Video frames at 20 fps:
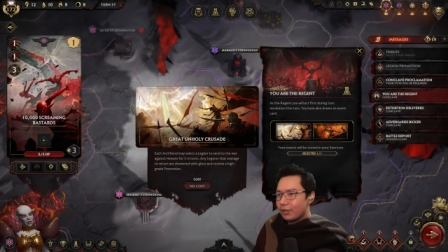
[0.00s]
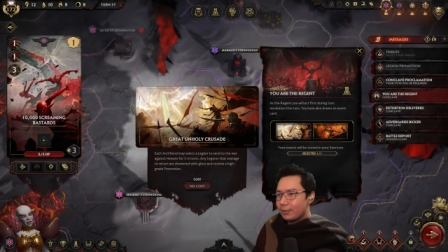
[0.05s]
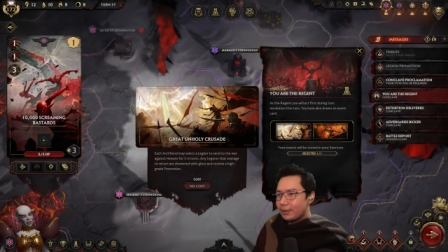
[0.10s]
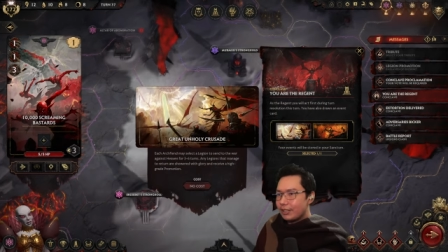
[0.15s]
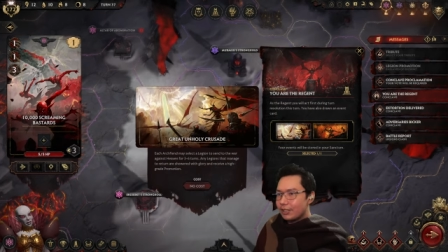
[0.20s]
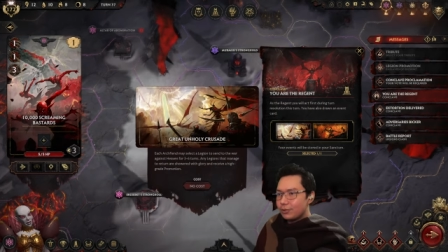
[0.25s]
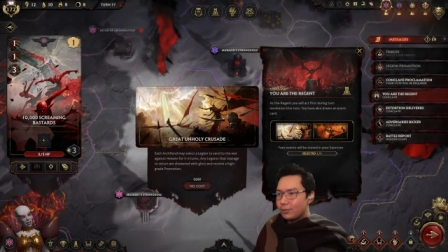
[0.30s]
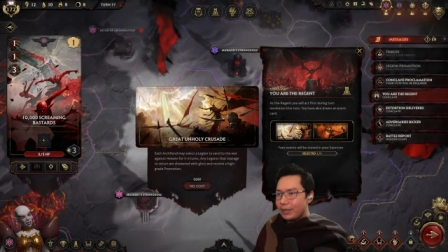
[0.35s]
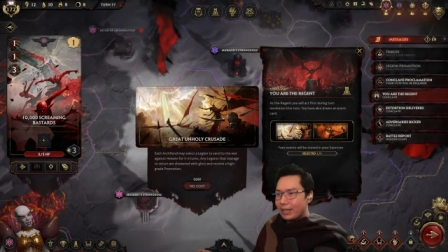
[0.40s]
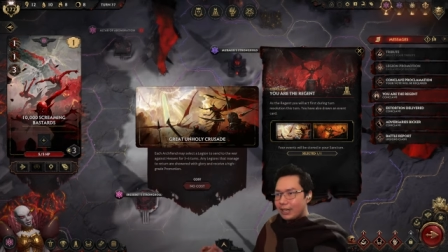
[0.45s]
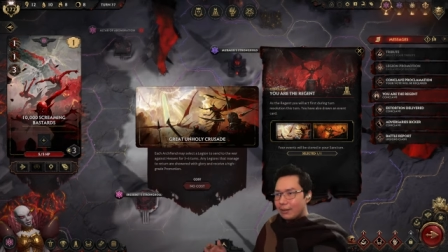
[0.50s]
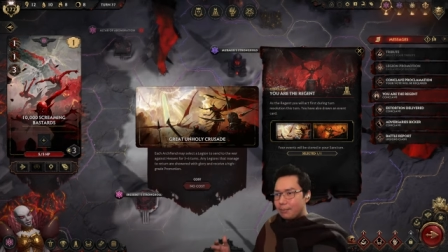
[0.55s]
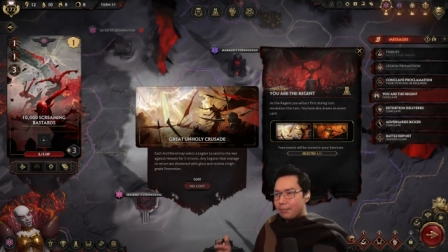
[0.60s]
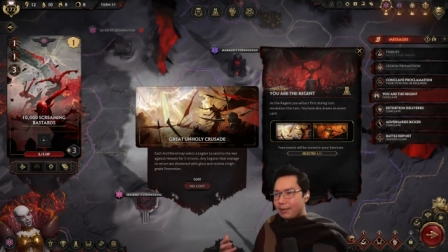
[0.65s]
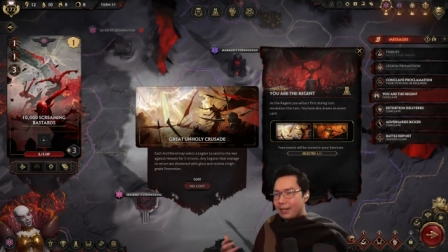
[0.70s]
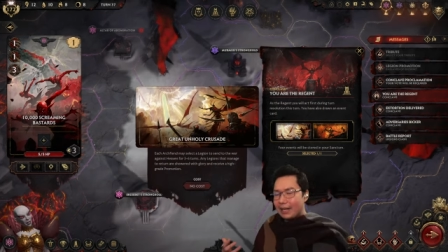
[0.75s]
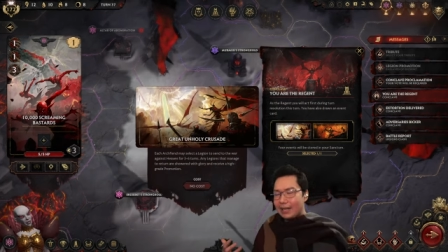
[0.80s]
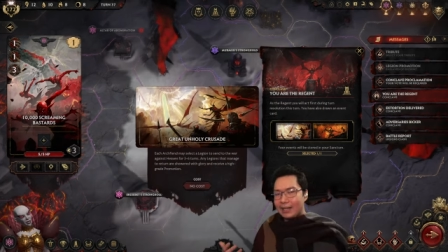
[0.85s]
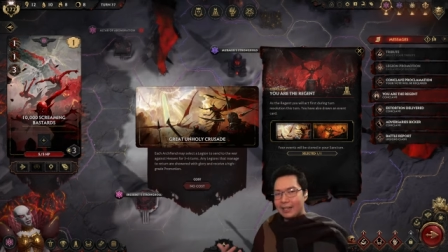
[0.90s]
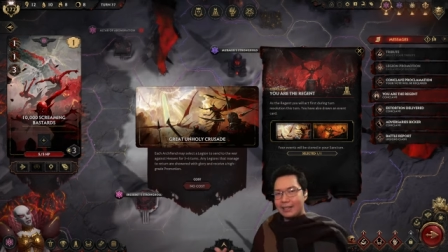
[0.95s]
because when I
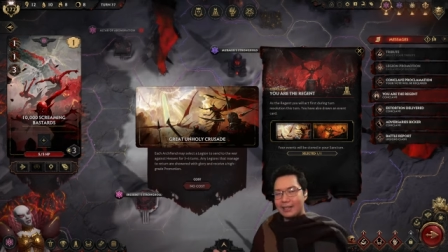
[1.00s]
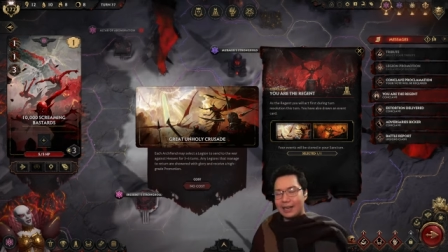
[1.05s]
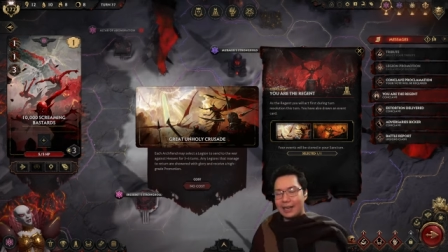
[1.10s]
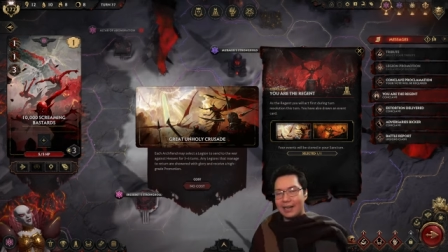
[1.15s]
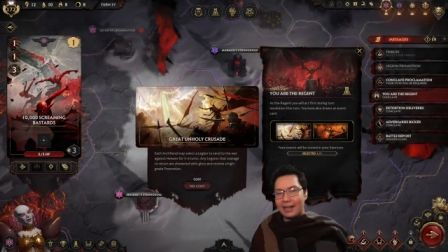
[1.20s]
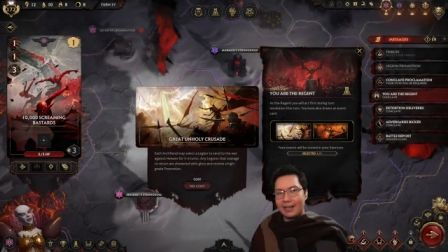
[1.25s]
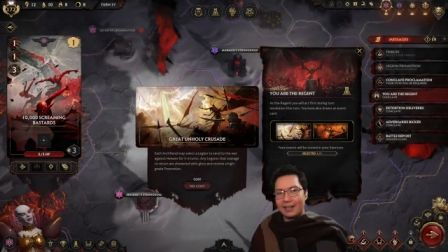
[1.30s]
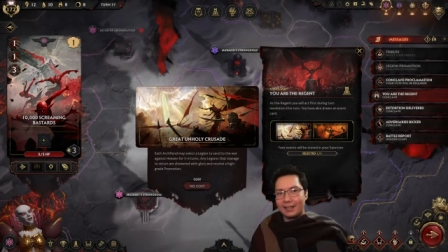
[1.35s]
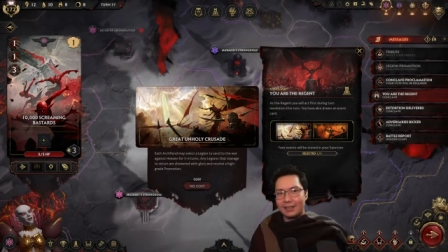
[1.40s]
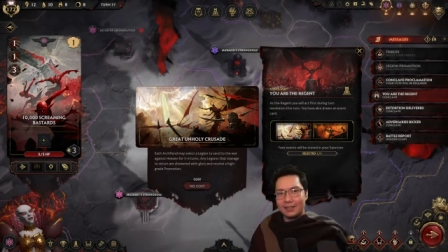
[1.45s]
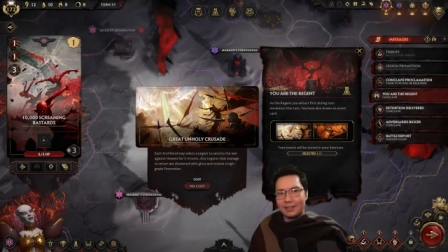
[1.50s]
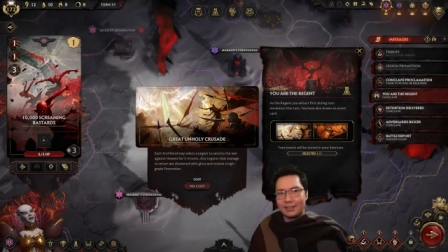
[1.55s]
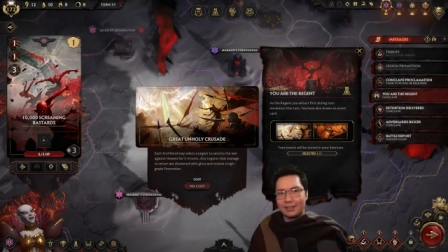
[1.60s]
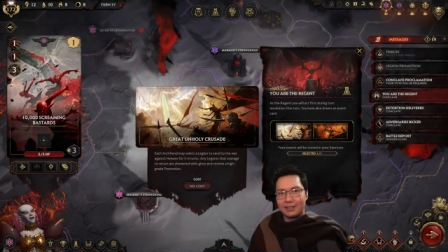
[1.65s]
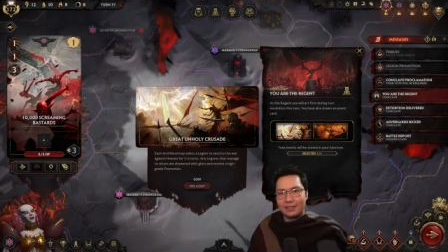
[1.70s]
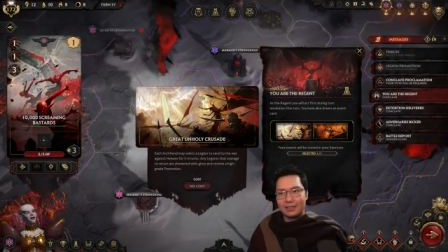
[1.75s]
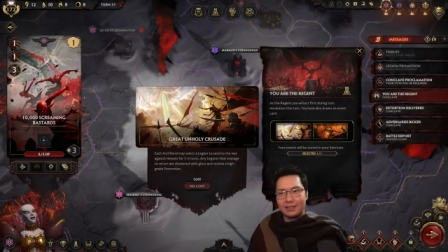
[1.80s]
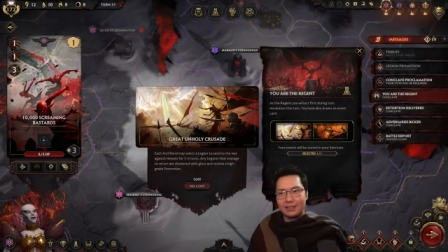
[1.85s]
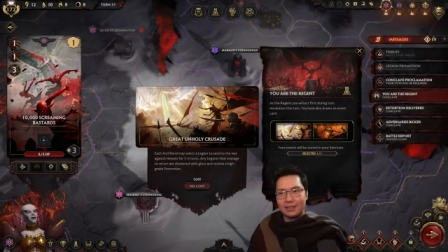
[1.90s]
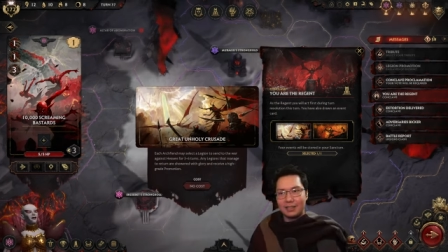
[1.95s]
played
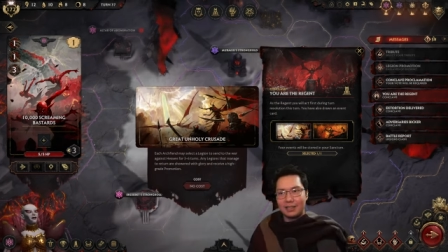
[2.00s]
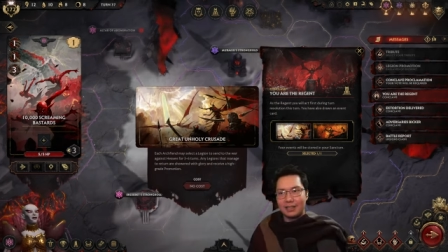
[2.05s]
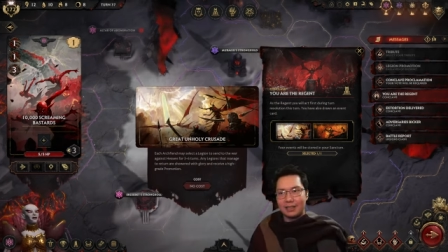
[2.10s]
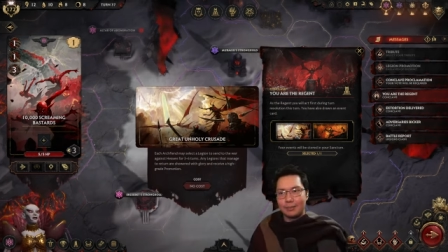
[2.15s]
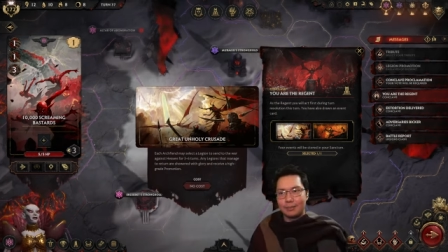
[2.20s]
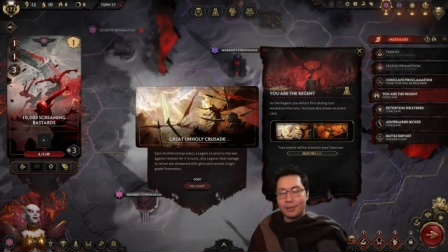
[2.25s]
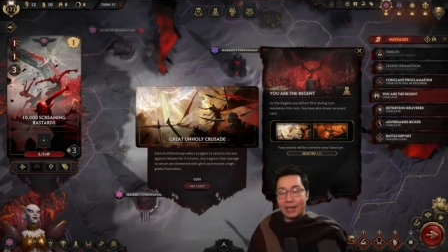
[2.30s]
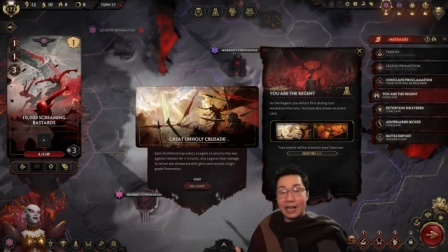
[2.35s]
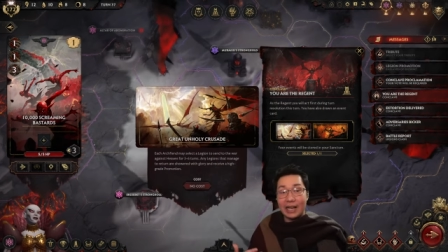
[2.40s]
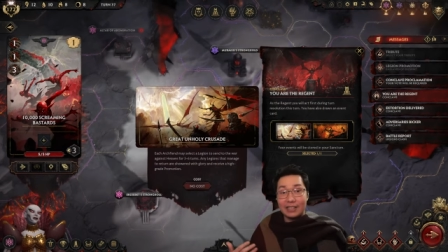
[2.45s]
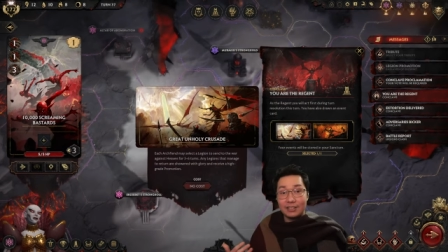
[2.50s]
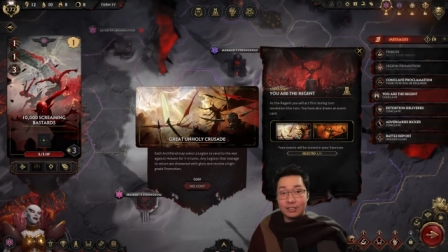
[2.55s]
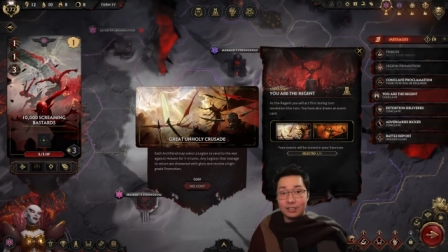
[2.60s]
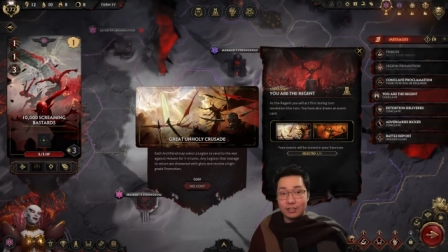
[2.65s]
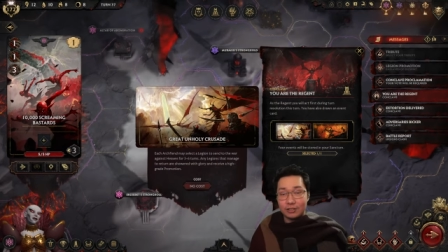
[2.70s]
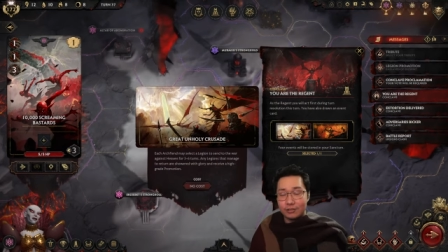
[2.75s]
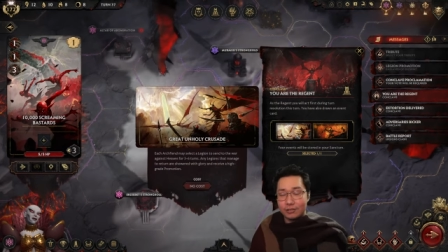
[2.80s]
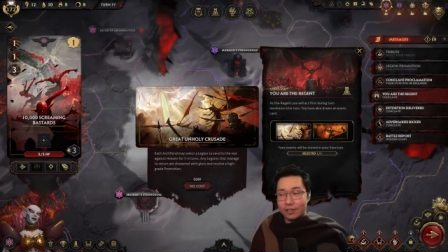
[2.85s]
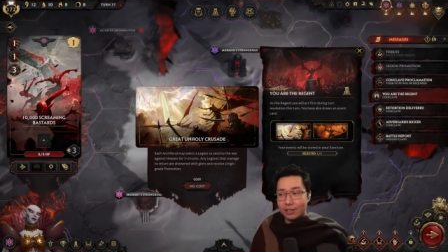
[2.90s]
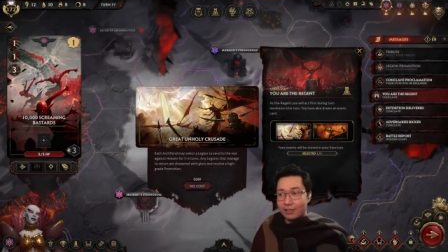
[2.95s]
as um,
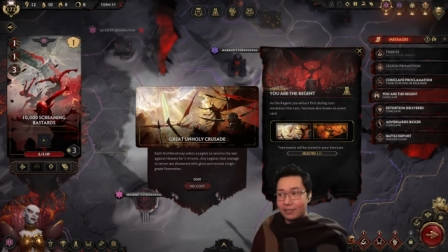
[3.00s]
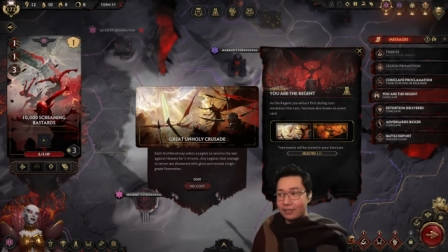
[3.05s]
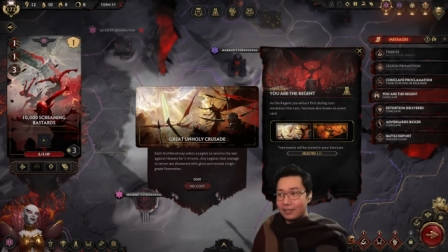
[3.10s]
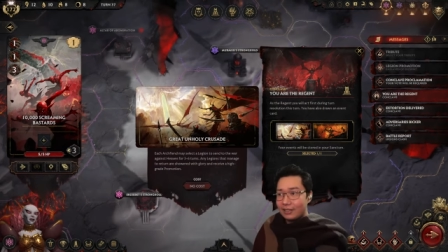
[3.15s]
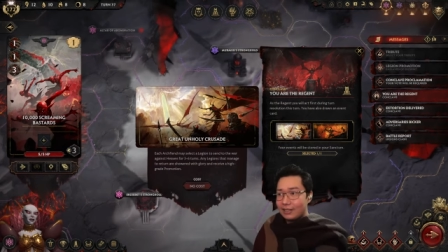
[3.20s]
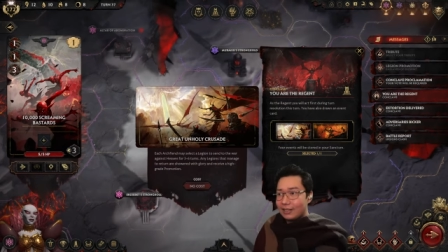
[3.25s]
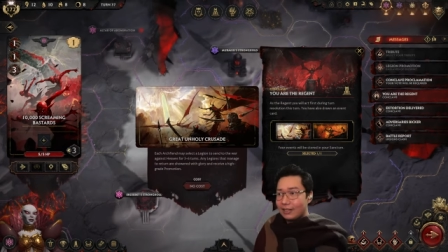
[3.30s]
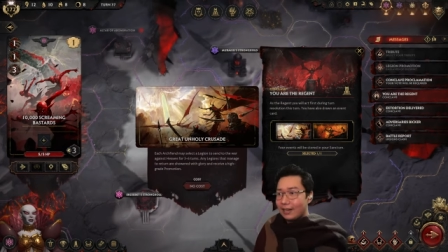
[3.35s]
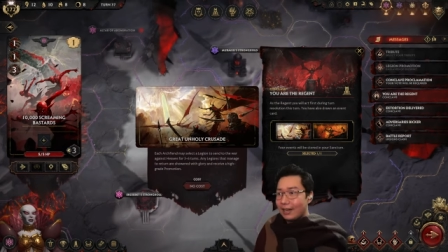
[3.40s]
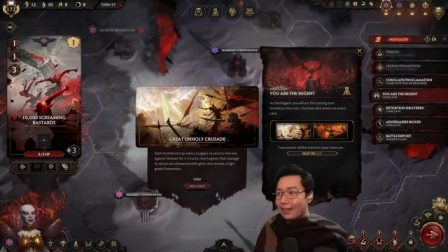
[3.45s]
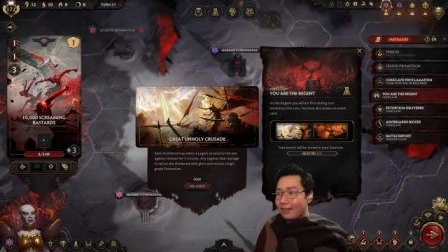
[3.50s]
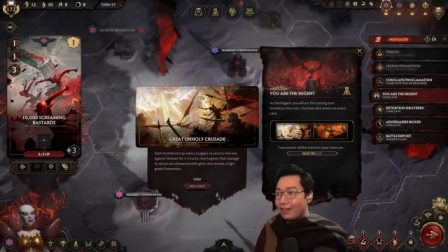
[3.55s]
Astaroth, I